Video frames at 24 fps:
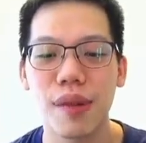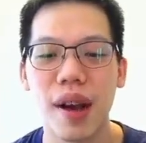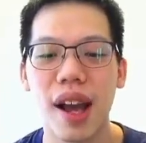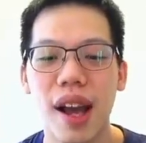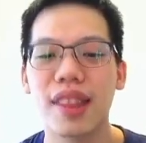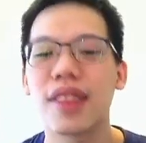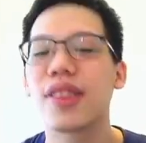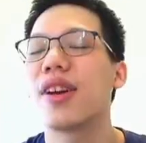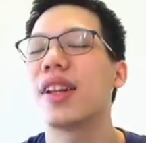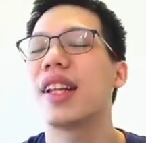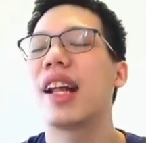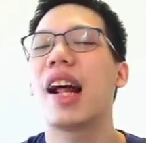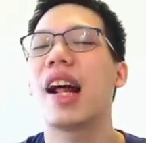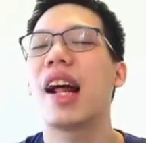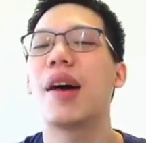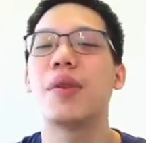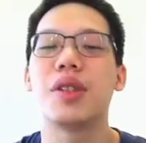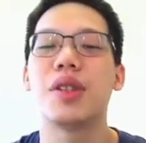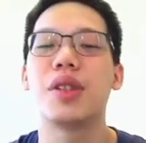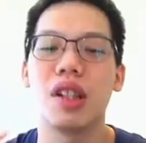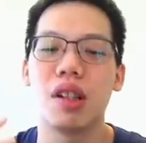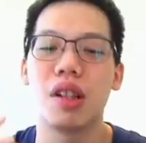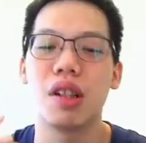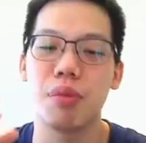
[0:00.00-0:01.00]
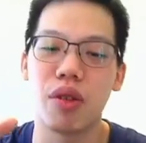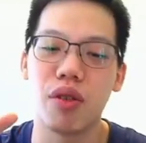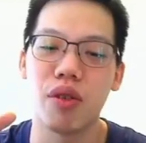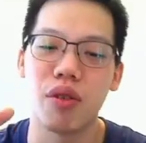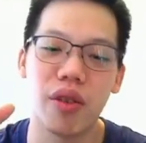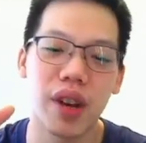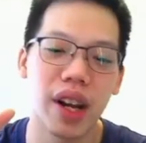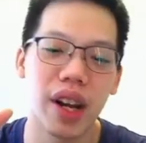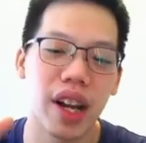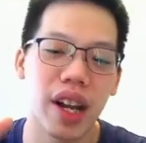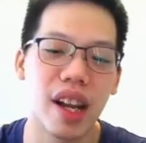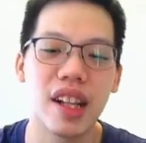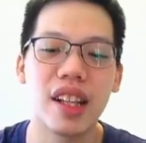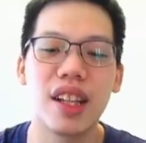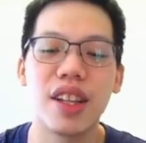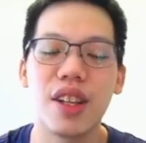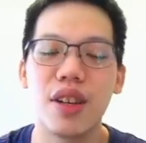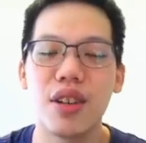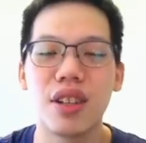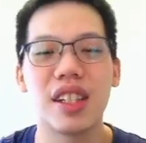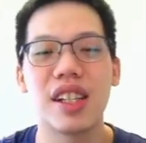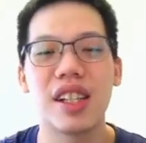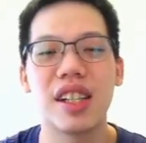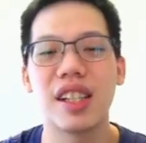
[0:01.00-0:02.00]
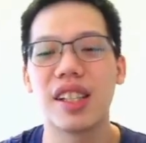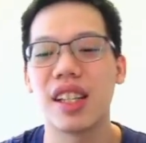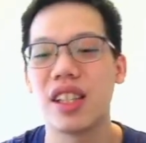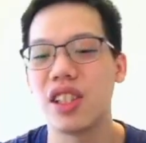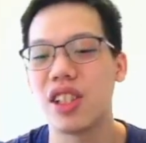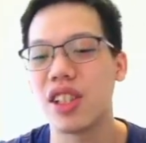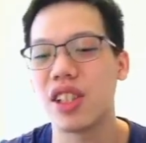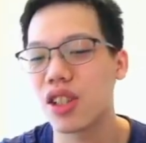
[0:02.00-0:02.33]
I thought that I was going to be really useless and